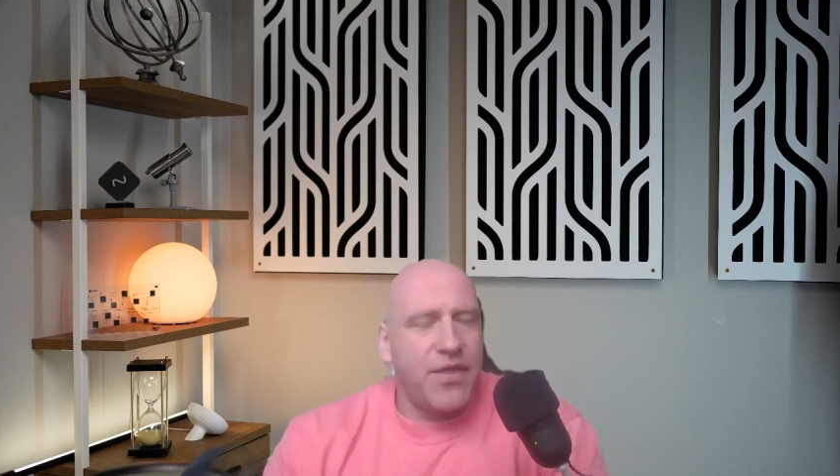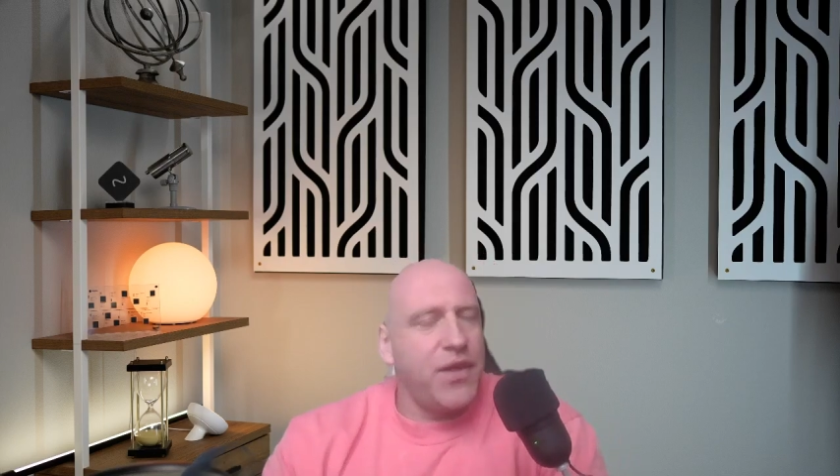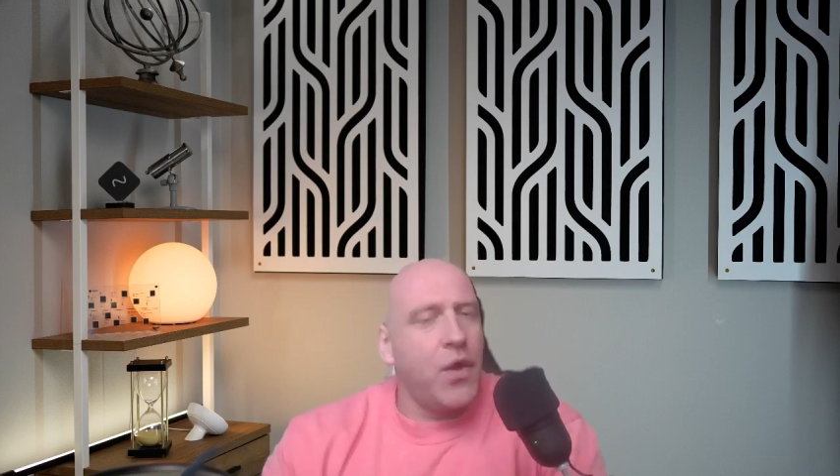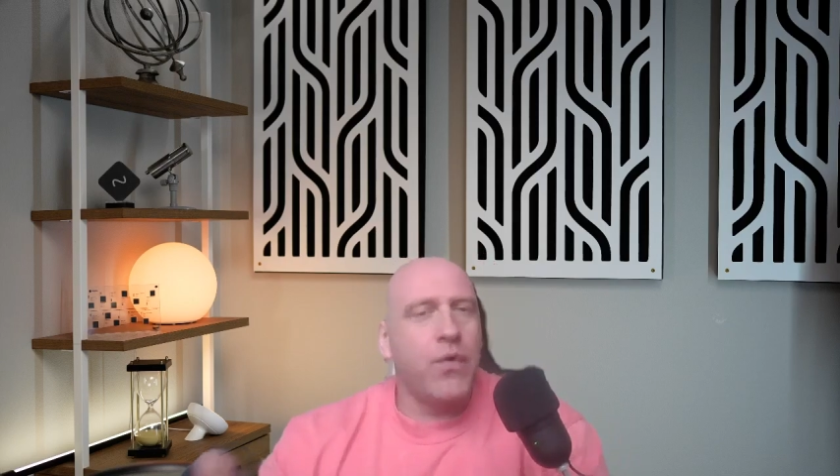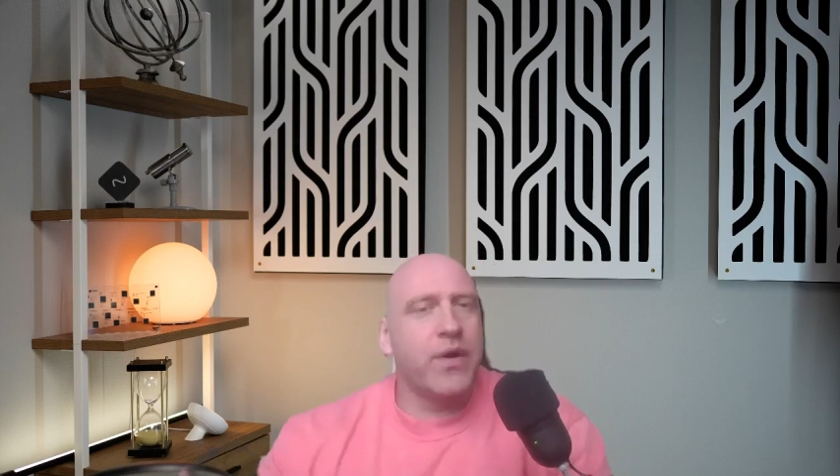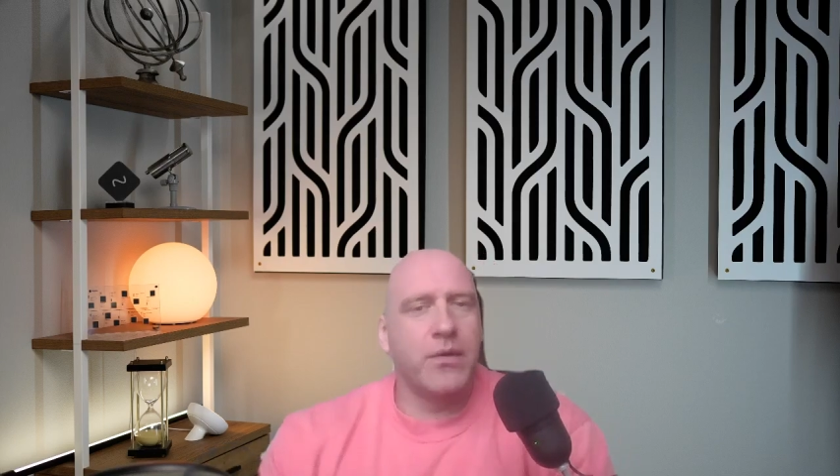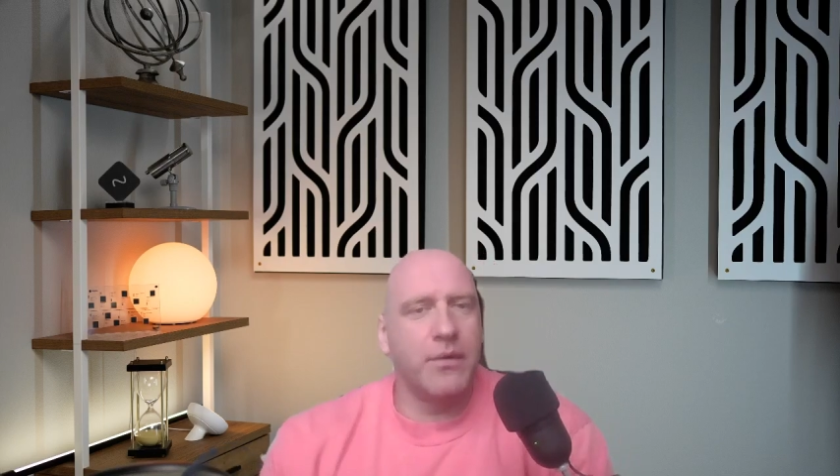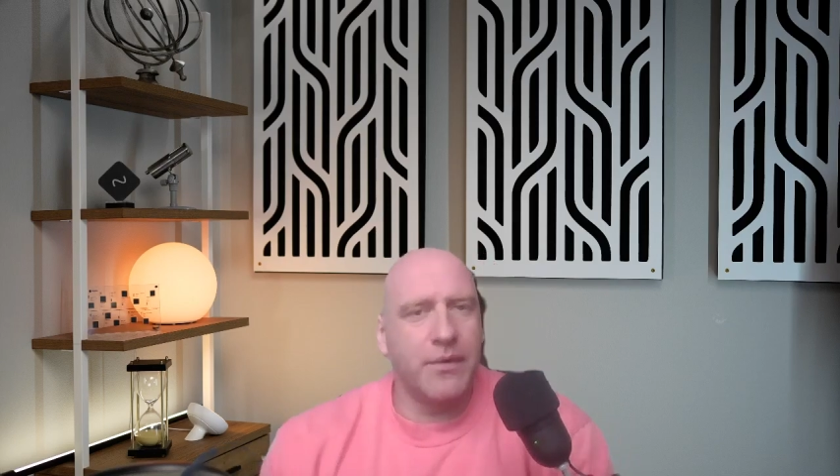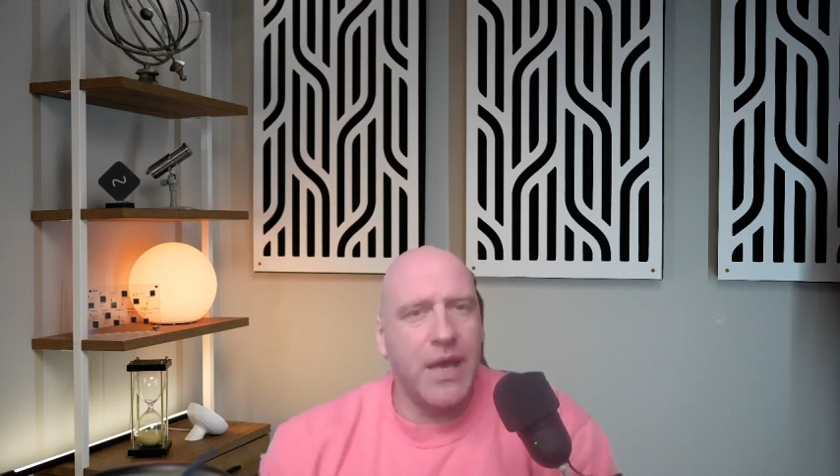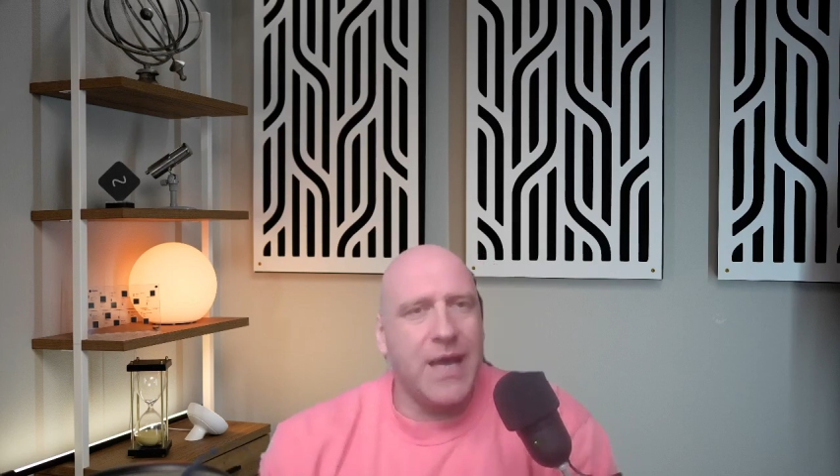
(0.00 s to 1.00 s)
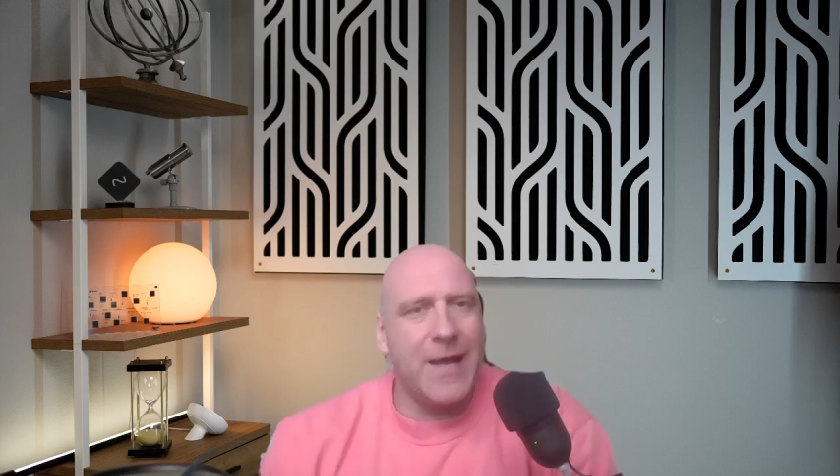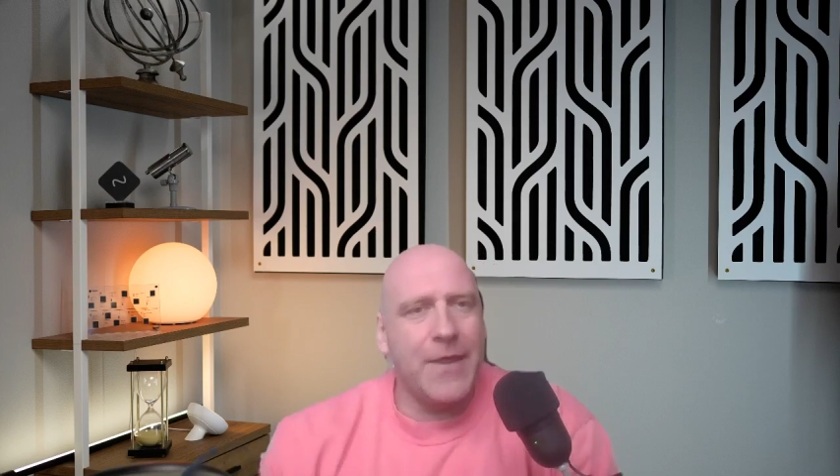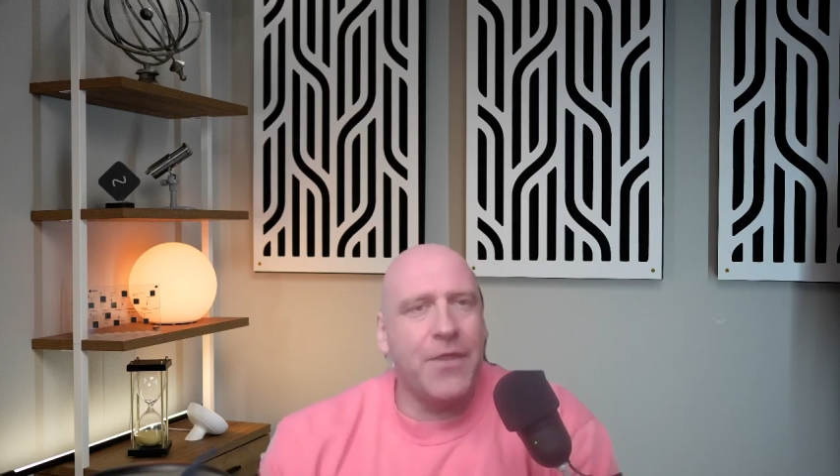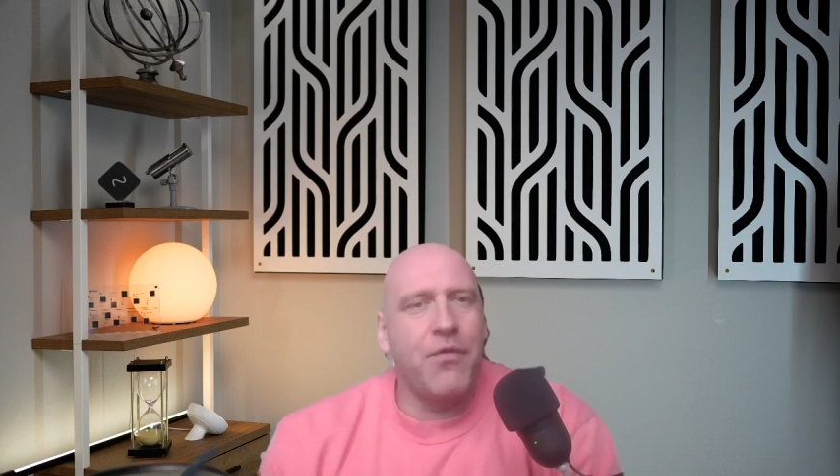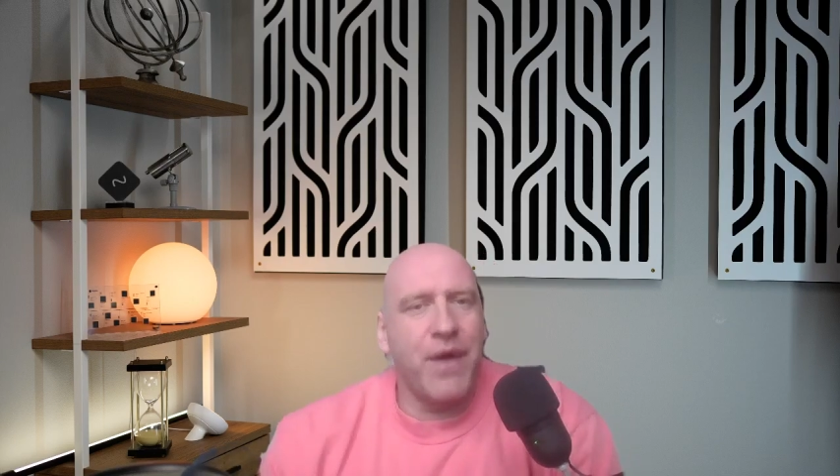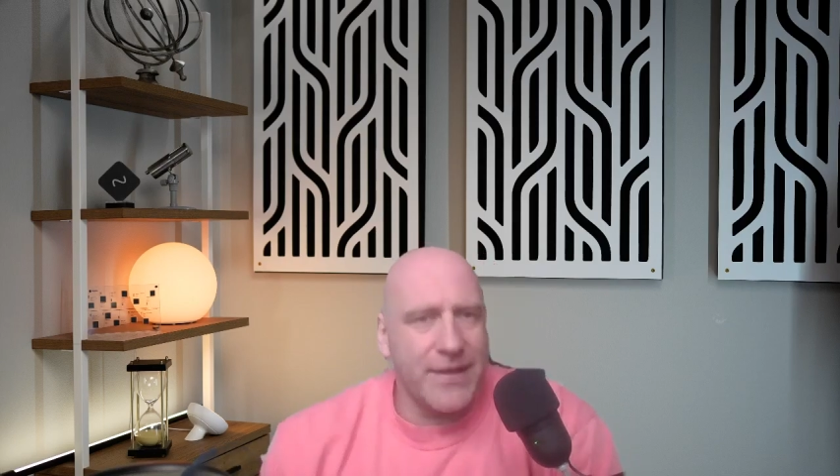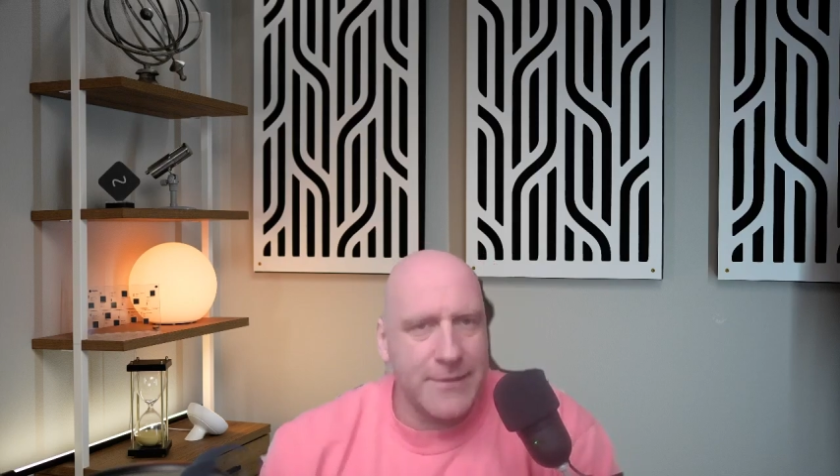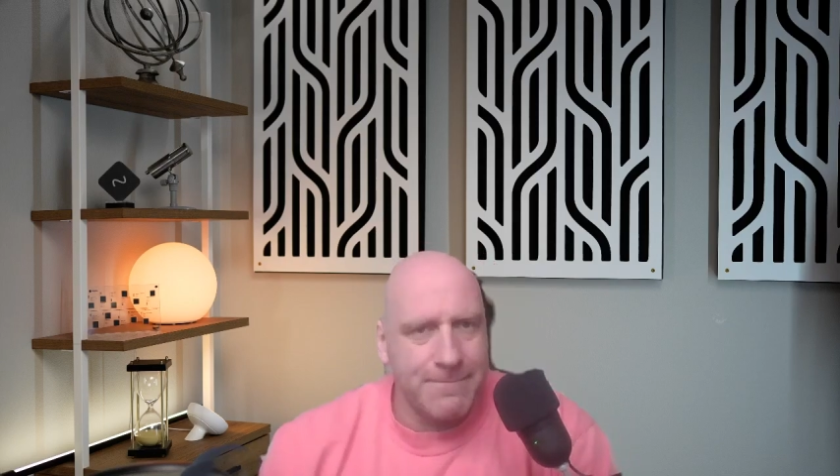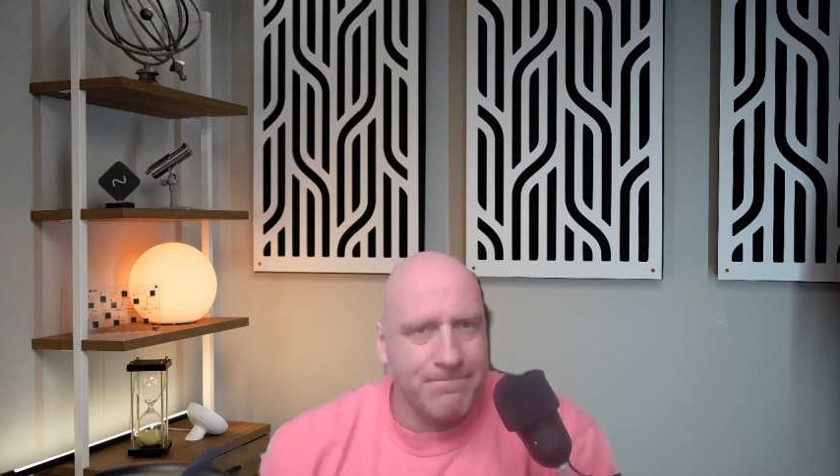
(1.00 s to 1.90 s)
theoretical threat,